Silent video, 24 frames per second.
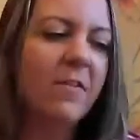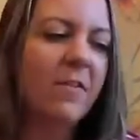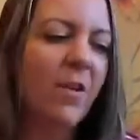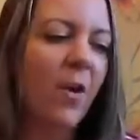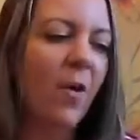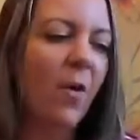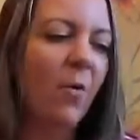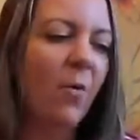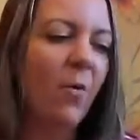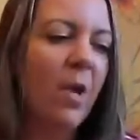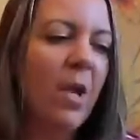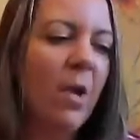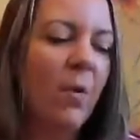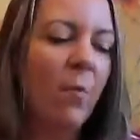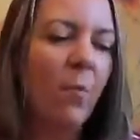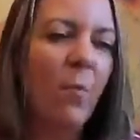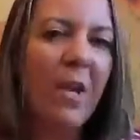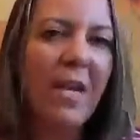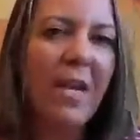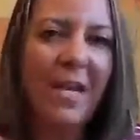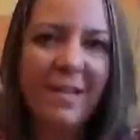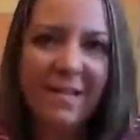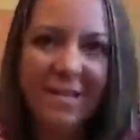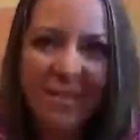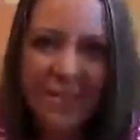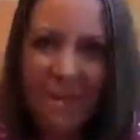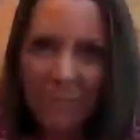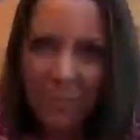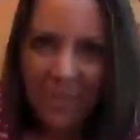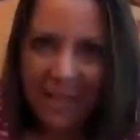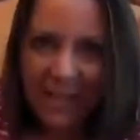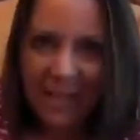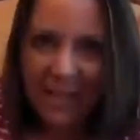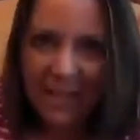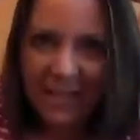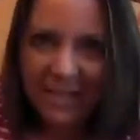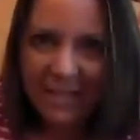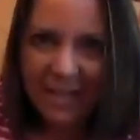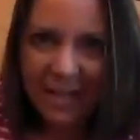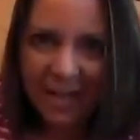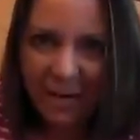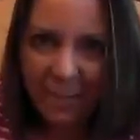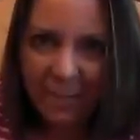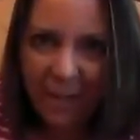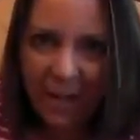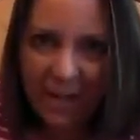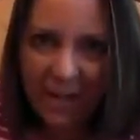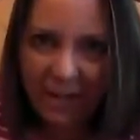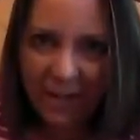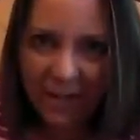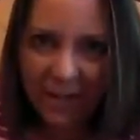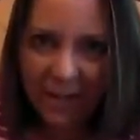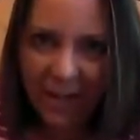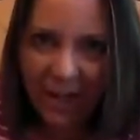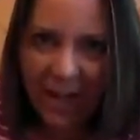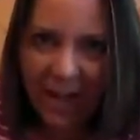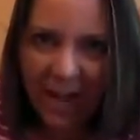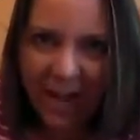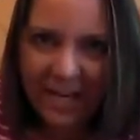So we need something that's going to make little